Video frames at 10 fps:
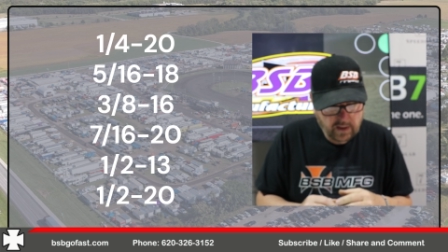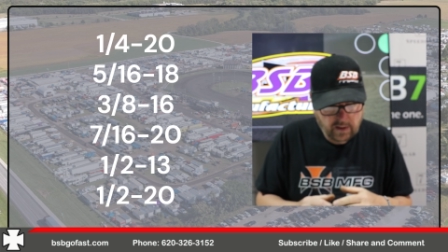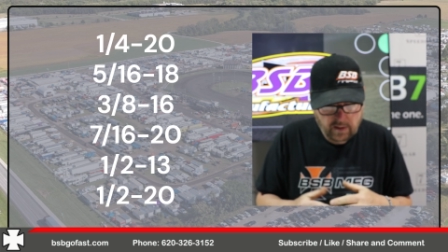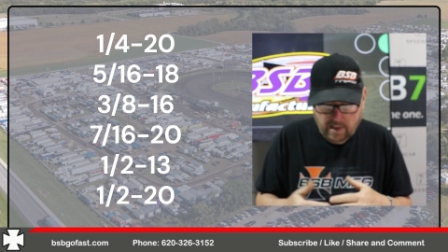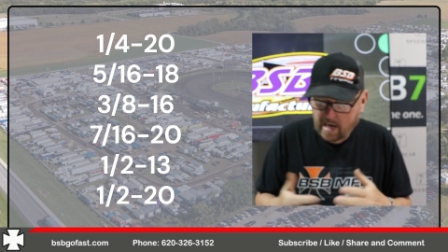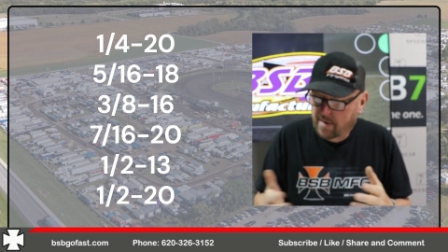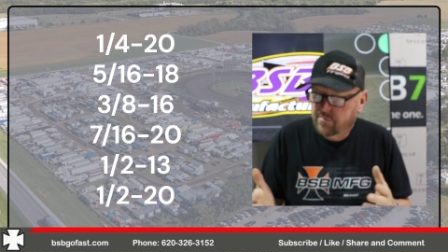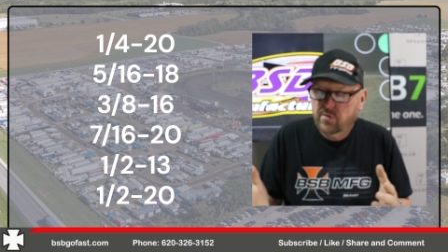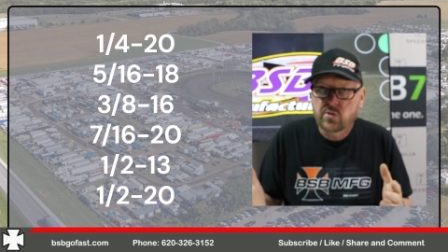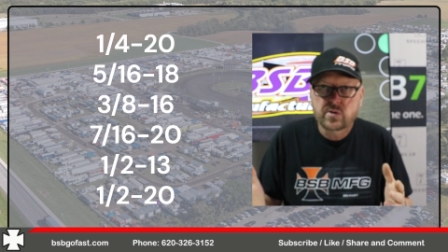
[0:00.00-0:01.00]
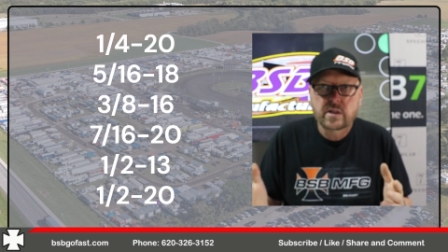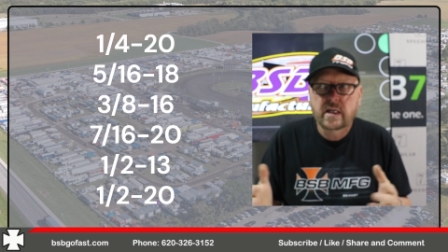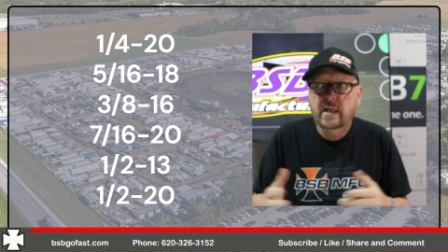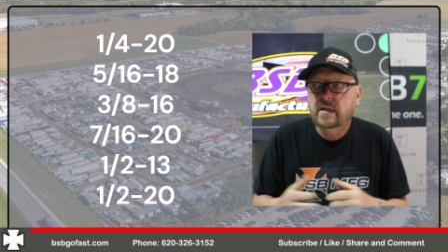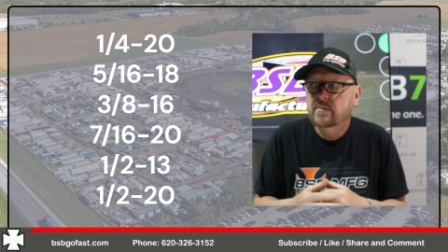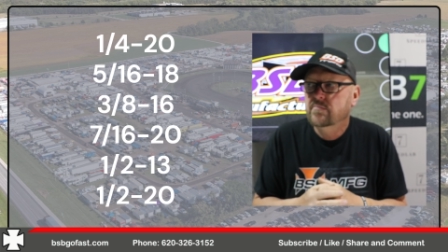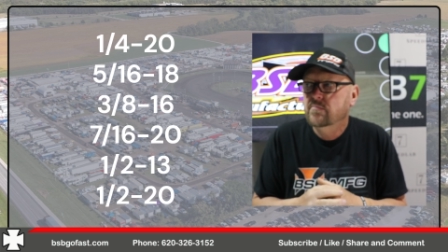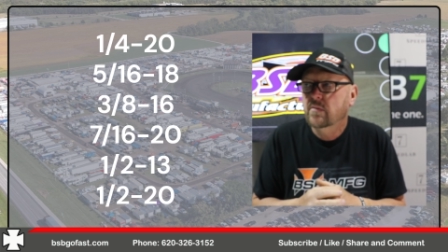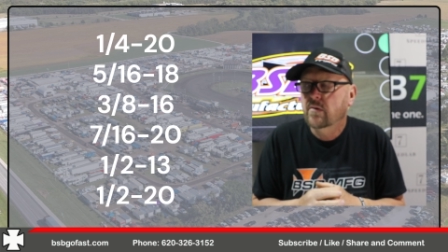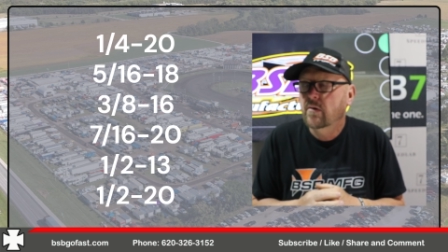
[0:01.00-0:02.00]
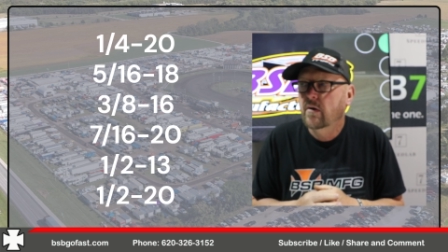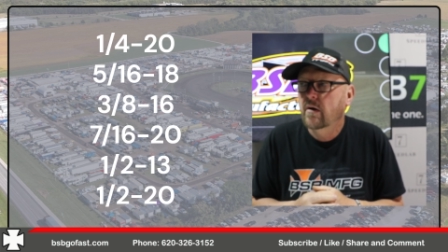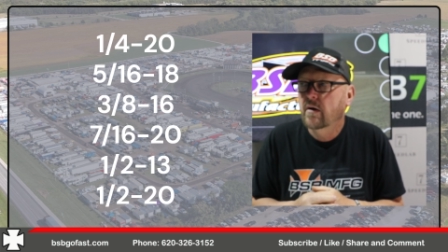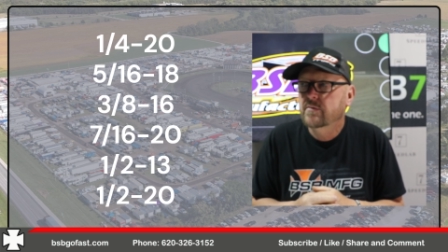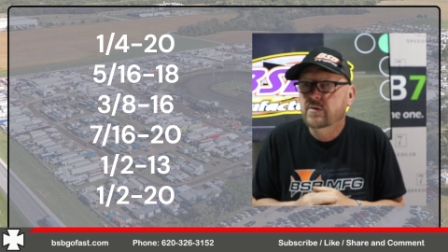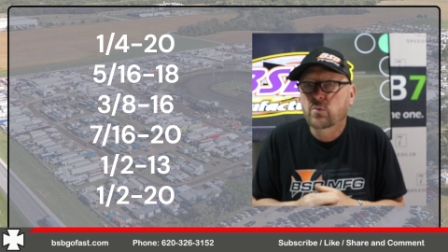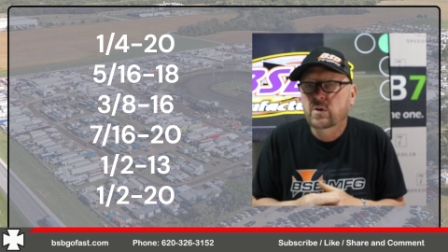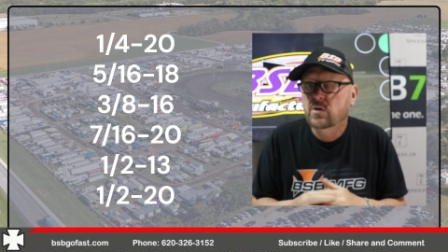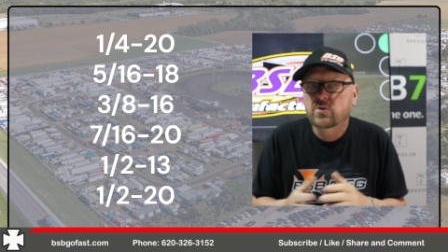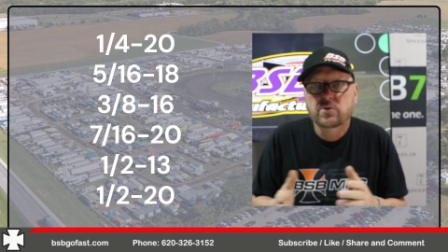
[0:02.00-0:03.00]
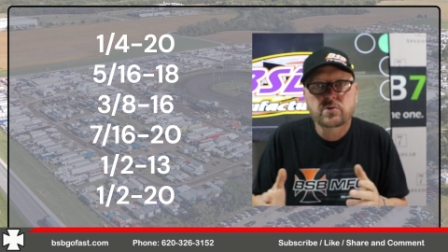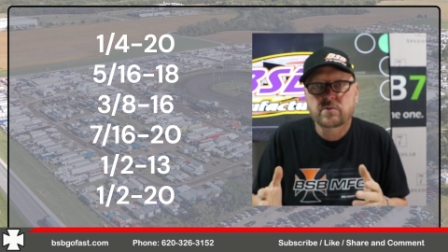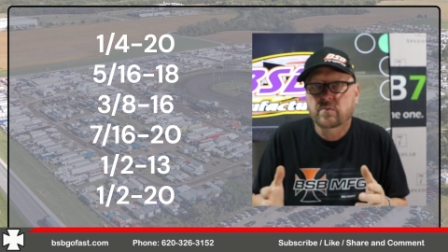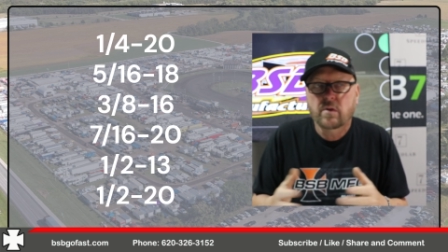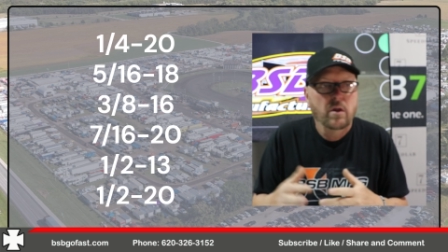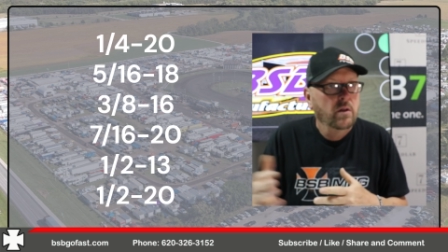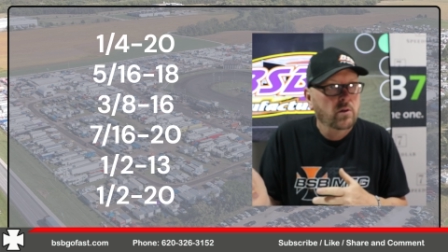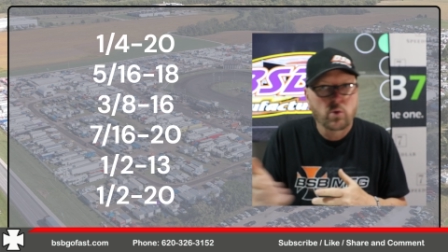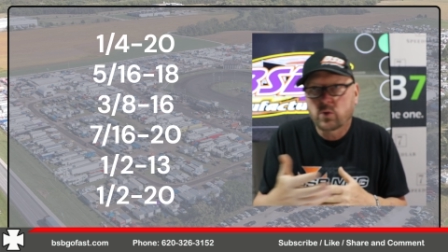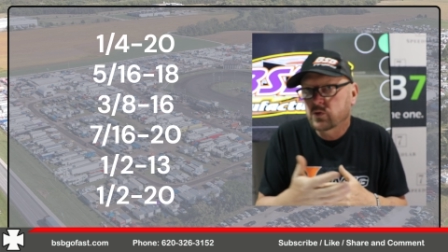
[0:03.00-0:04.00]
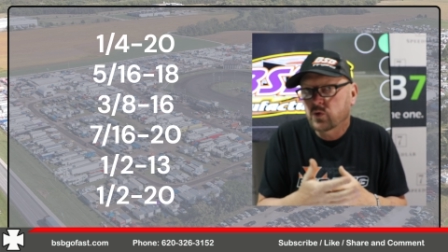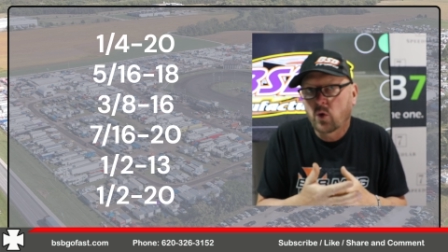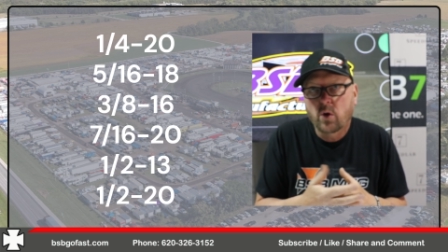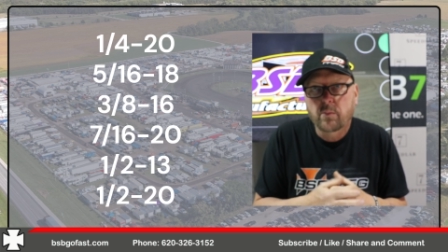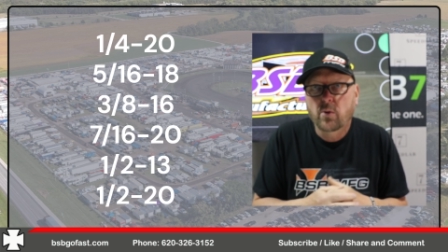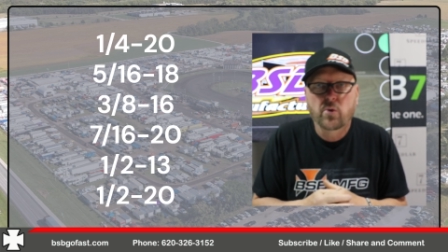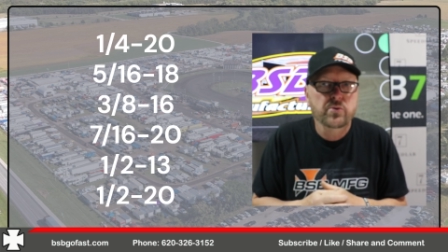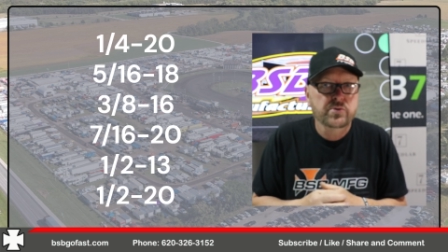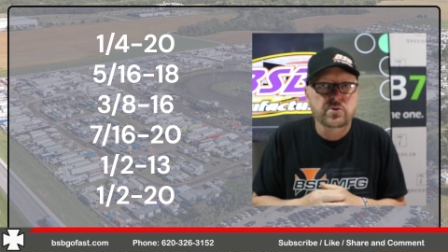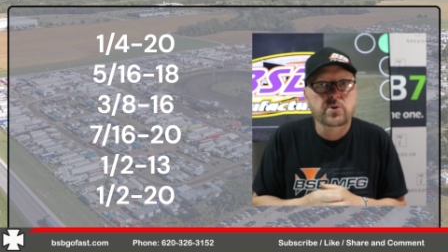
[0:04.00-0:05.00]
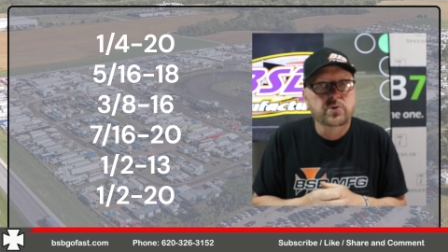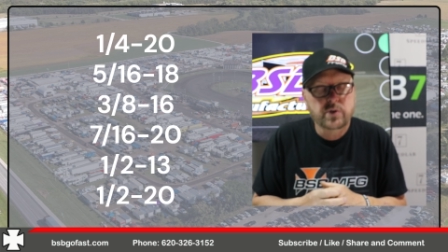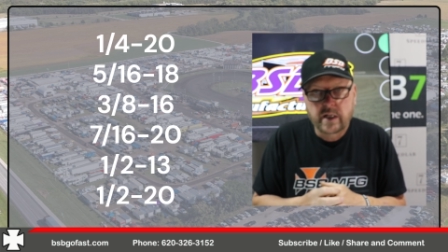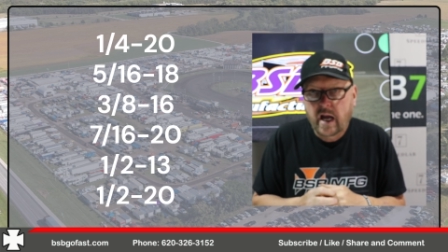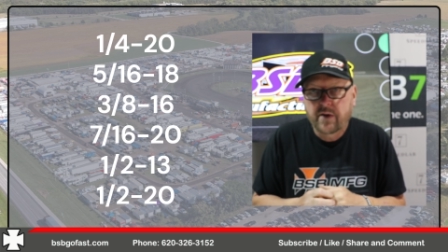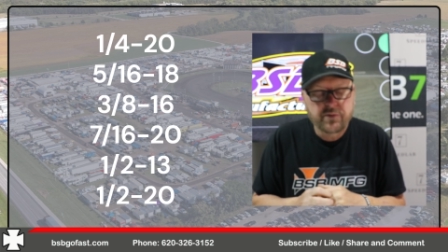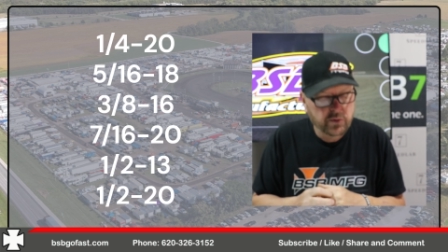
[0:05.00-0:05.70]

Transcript: Uh, half 13 uh, we use lower control arm bolts are usually half